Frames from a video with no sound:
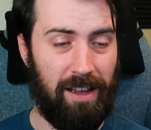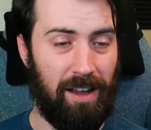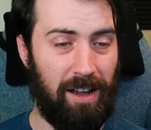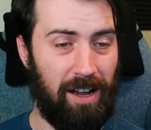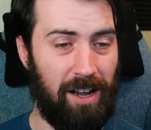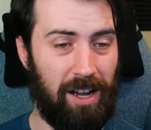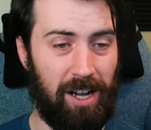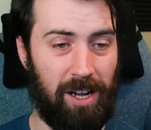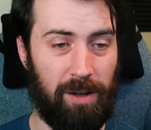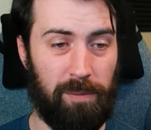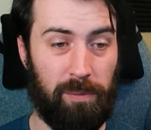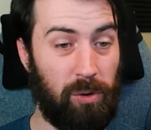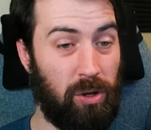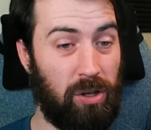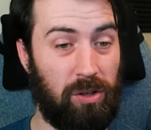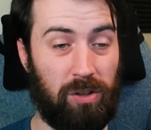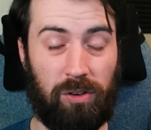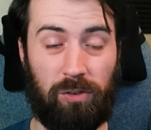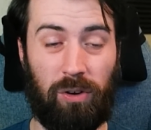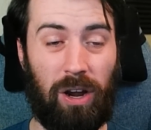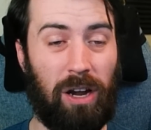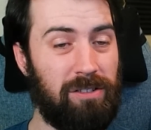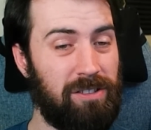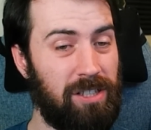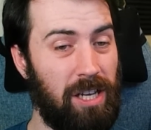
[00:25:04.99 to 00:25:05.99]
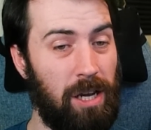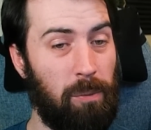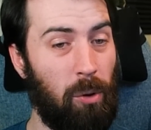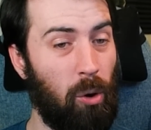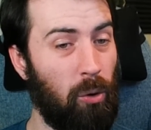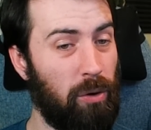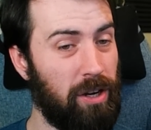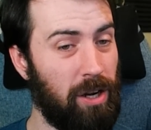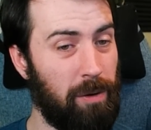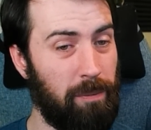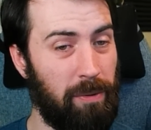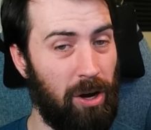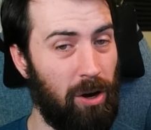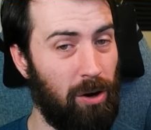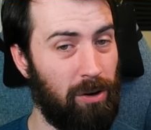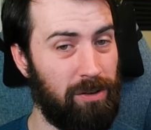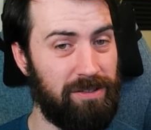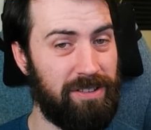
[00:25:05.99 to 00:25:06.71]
Ground type holding a bone.